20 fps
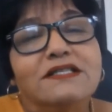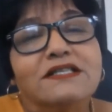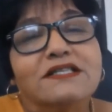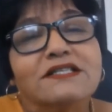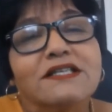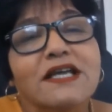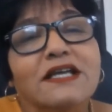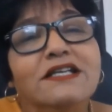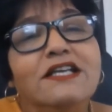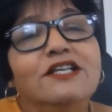
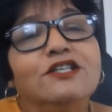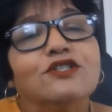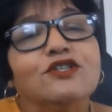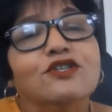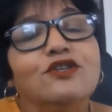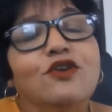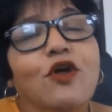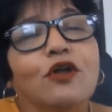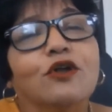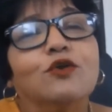study is
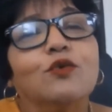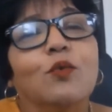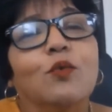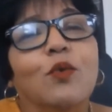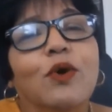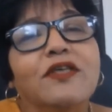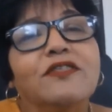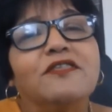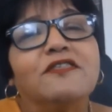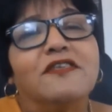not
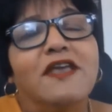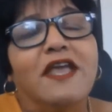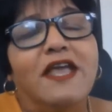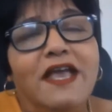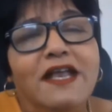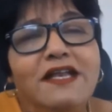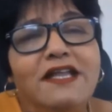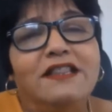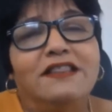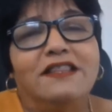worth
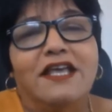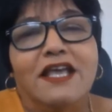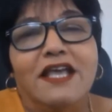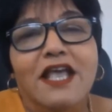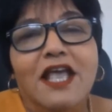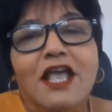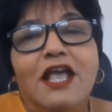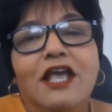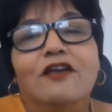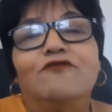anything